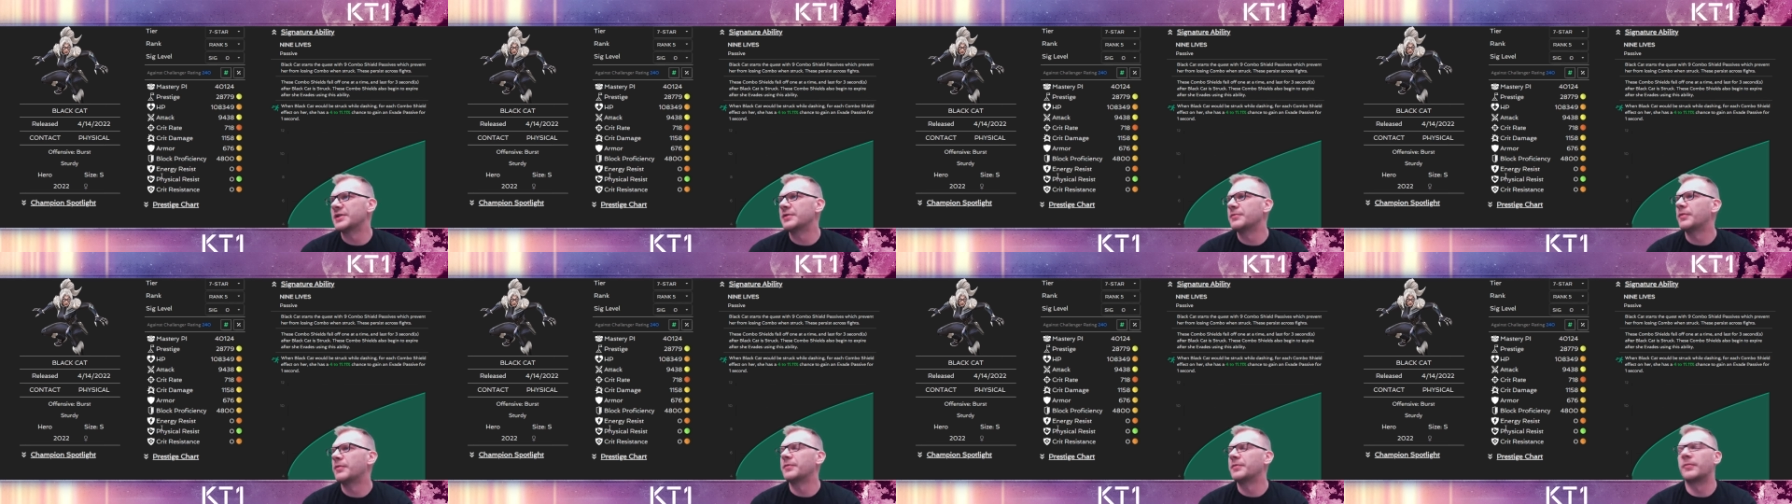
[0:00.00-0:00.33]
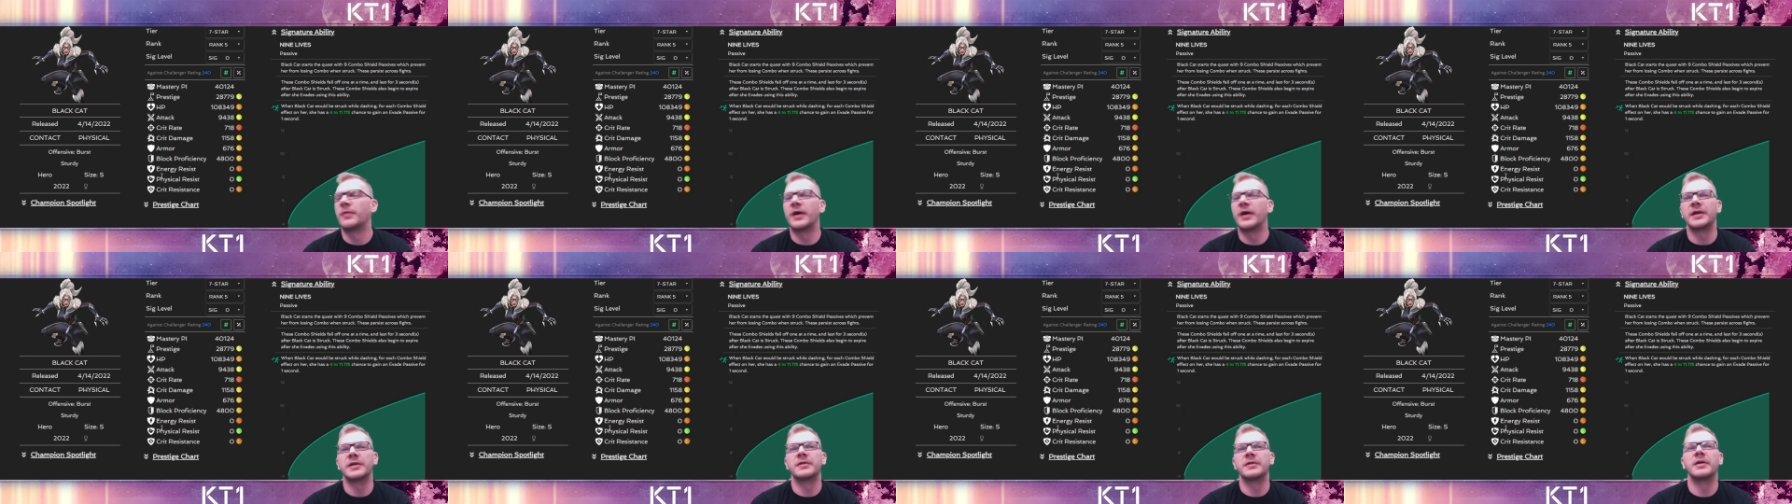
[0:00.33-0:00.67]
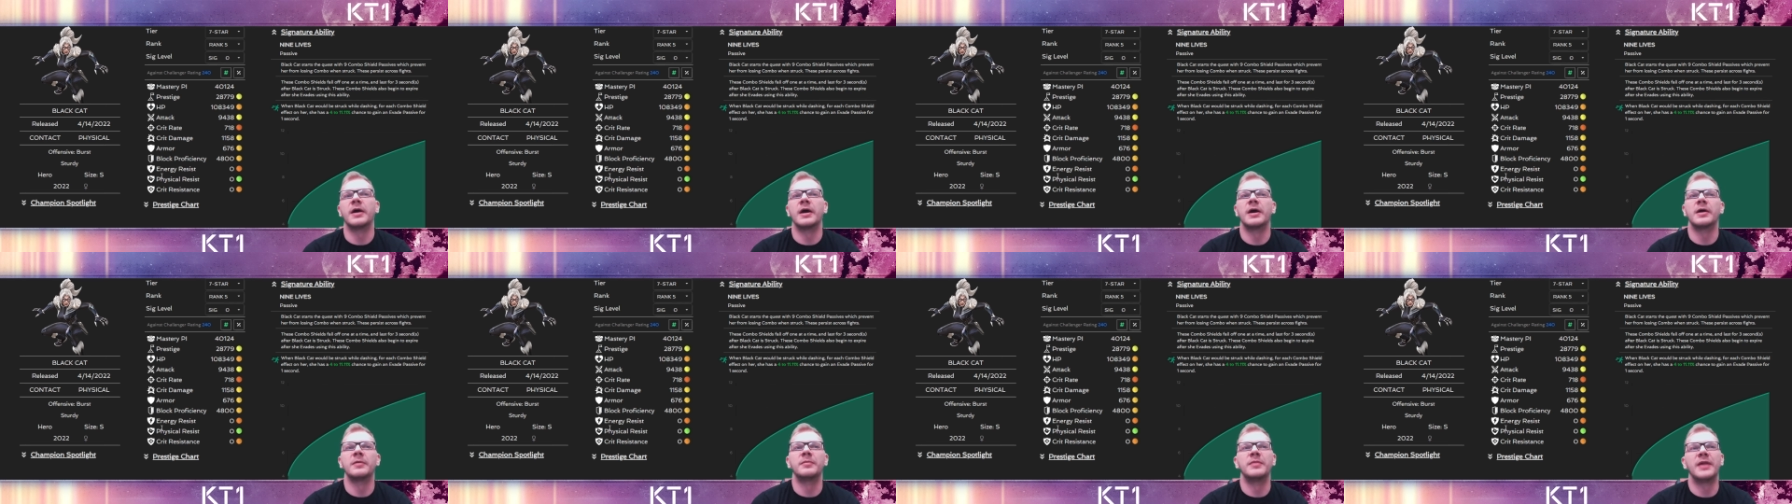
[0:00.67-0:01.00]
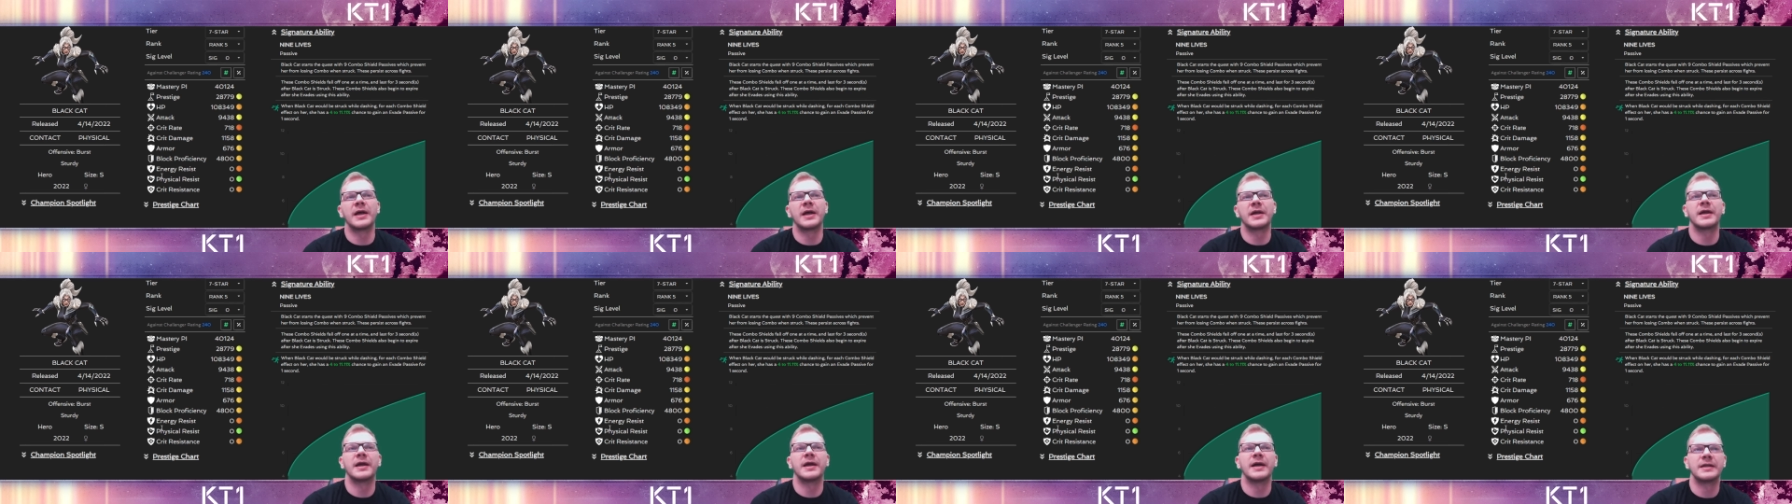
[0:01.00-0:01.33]
when white uh,
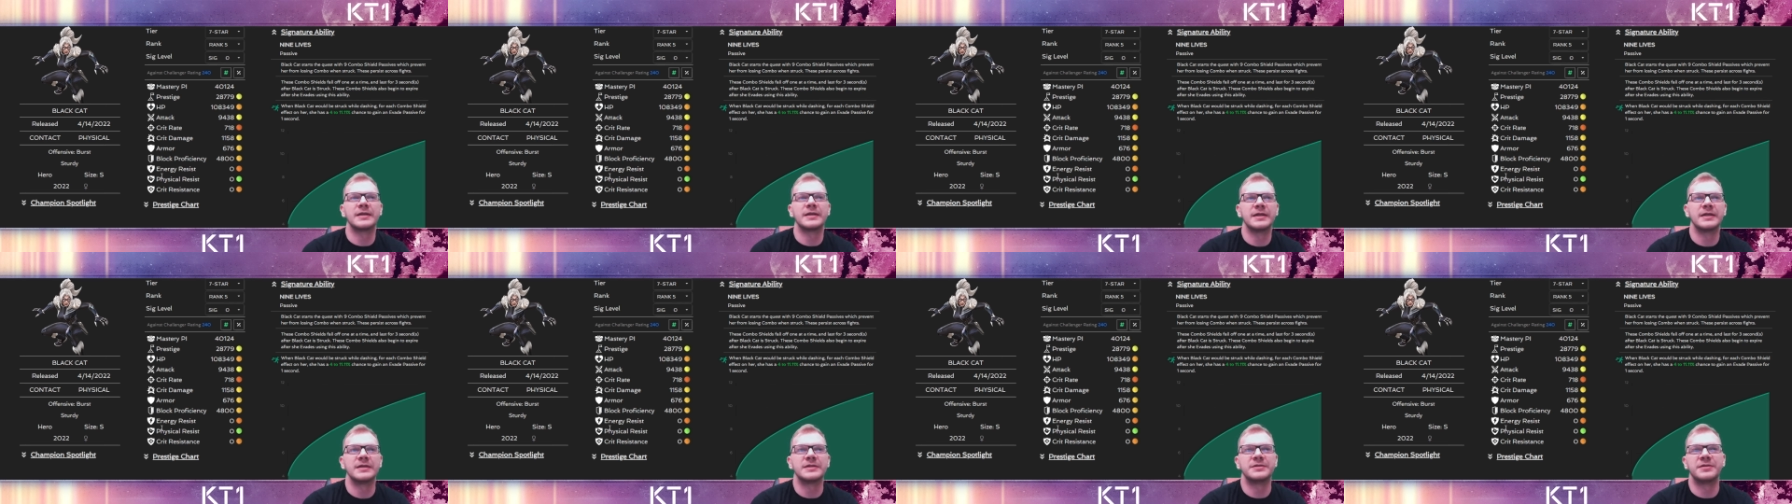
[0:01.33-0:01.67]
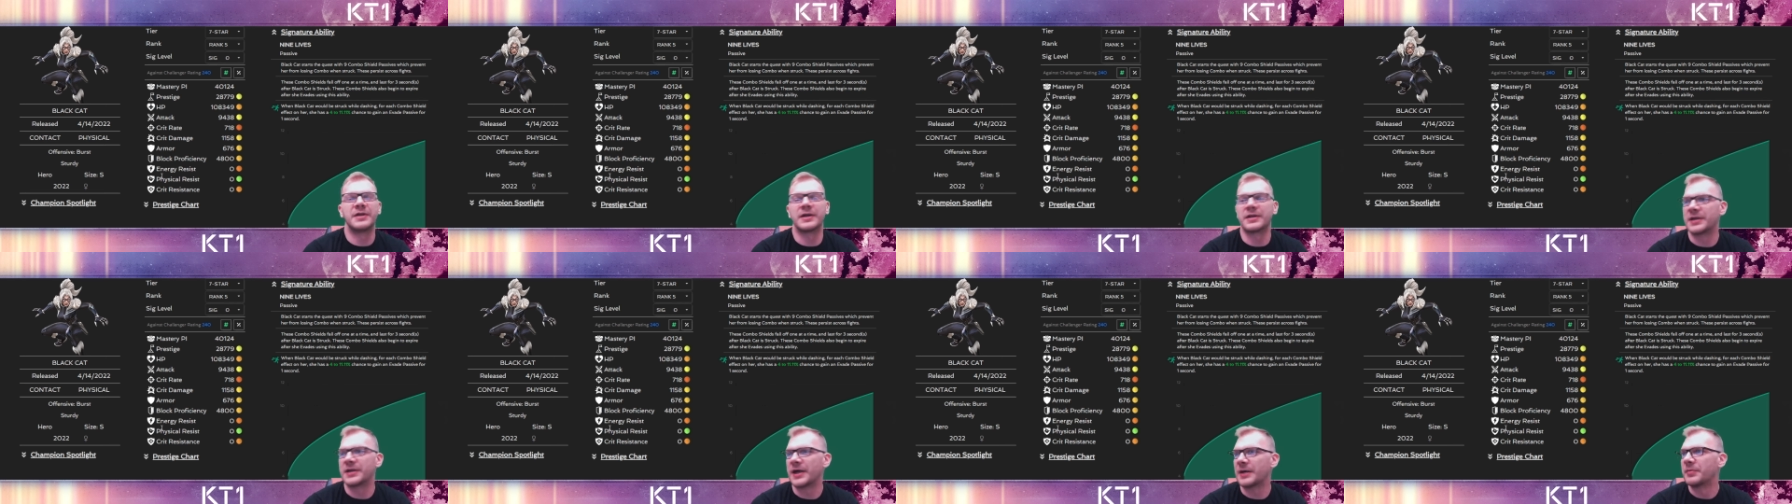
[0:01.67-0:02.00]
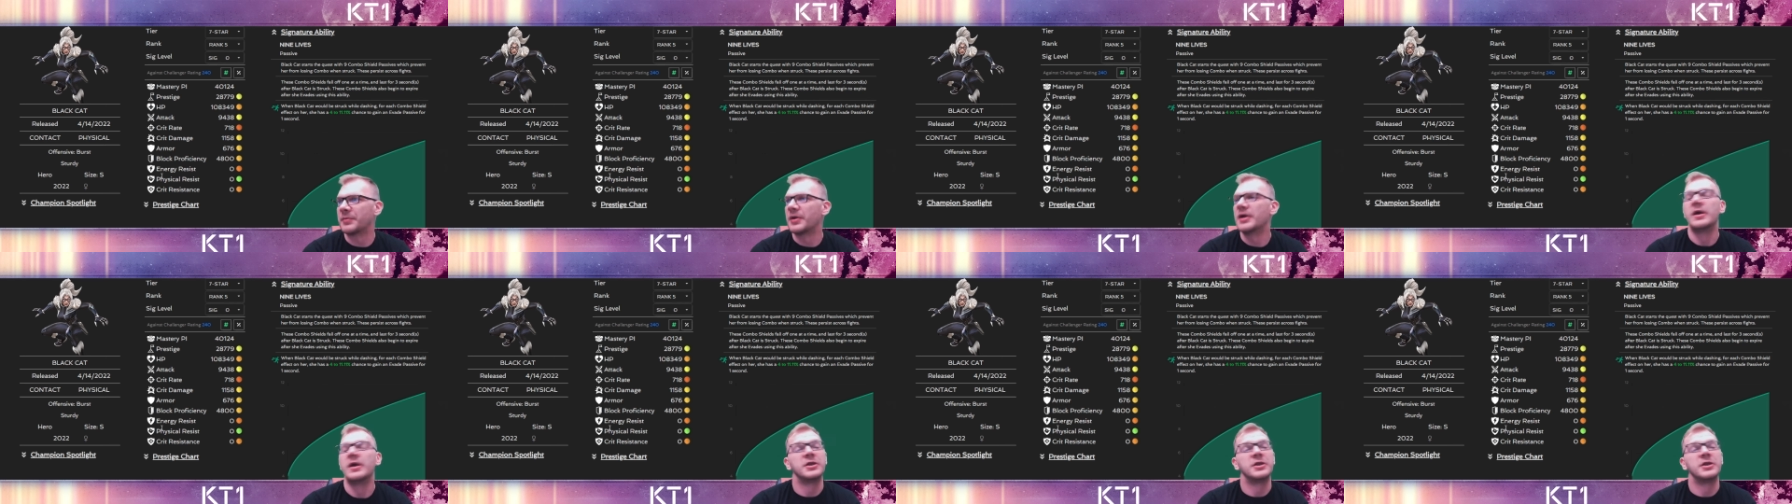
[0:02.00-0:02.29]
Black Cat is ranked up.